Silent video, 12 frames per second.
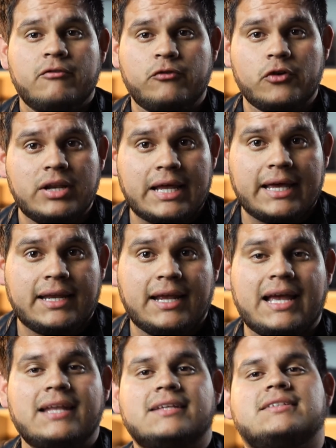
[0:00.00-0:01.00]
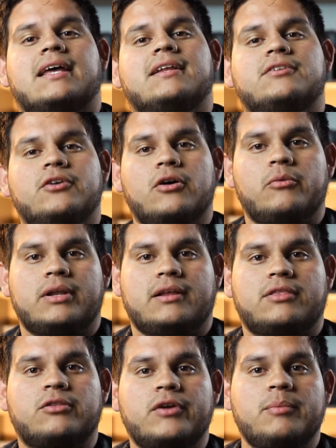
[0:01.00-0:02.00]
For lighting, I decided to go with
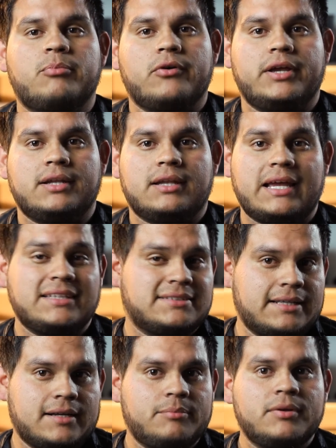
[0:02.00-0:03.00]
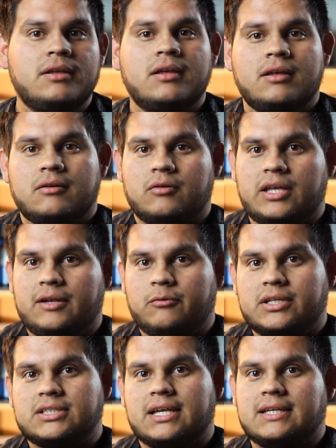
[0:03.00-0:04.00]
a 3-point light setup, in
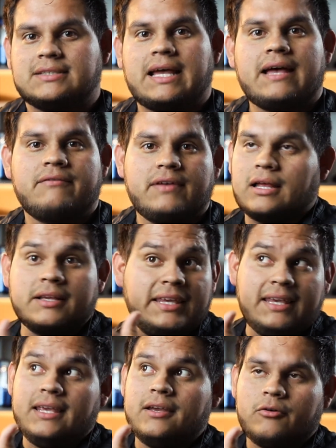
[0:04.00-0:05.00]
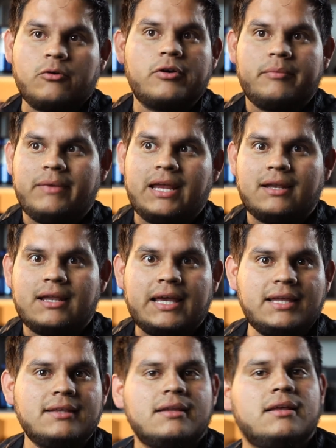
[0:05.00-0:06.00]
which case I have a key or main
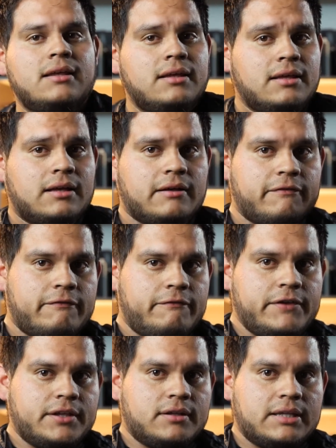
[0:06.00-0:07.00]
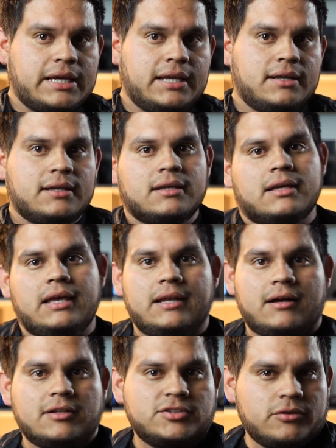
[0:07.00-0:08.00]
light, a fill light,
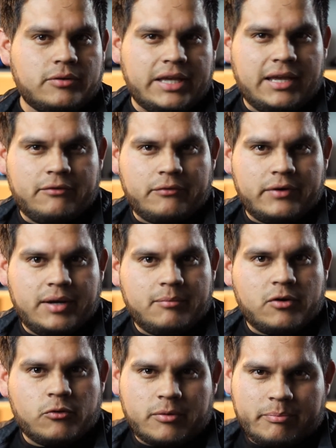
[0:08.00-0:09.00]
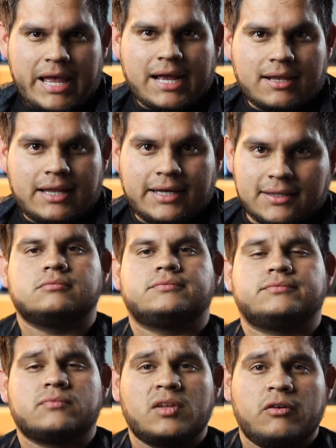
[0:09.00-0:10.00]
and also a rim or backlight.
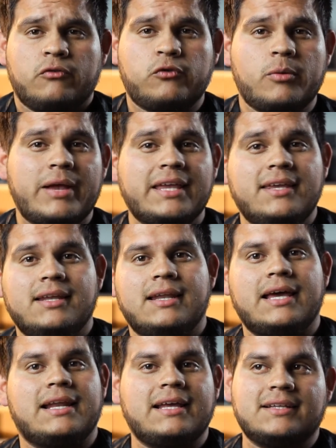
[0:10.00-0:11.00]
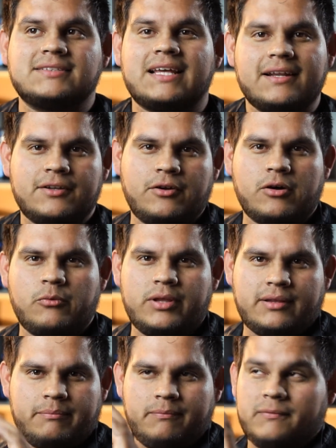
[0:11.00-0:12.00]
For my key light, I decided to go
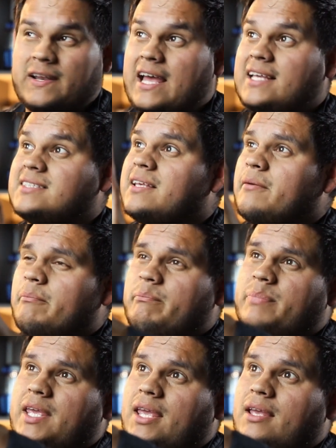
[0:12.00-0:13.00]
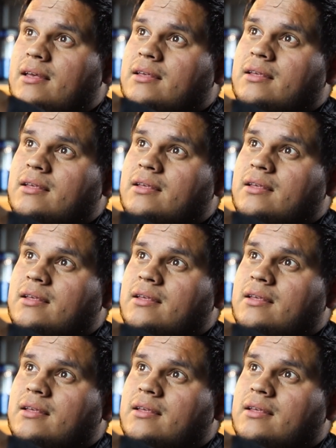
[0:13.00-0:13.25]
with a nice big